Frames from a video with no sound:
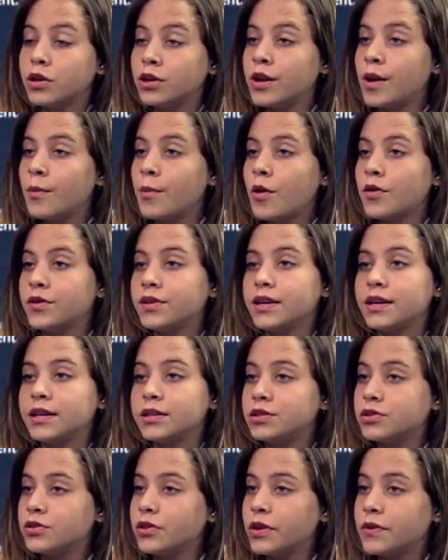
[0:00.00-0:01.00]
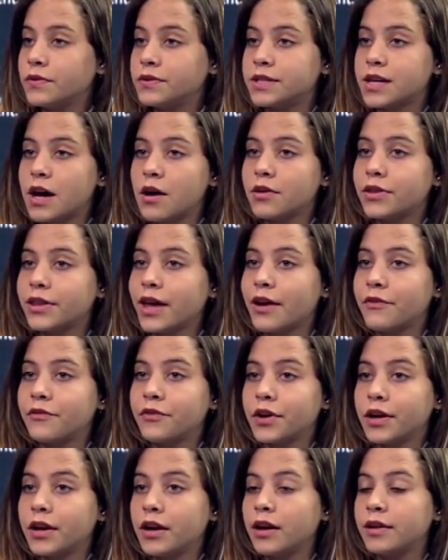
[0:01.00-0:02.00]
learn about the history of South
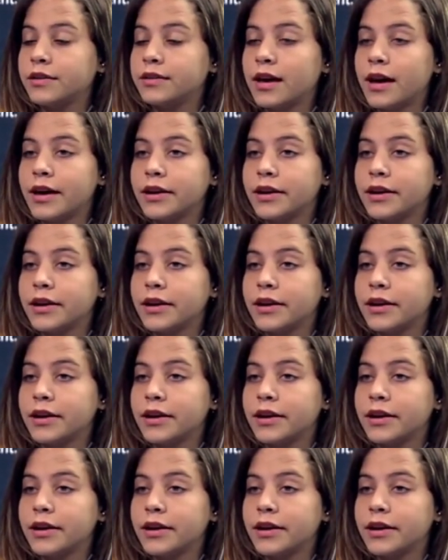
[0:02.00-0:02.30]
Africa.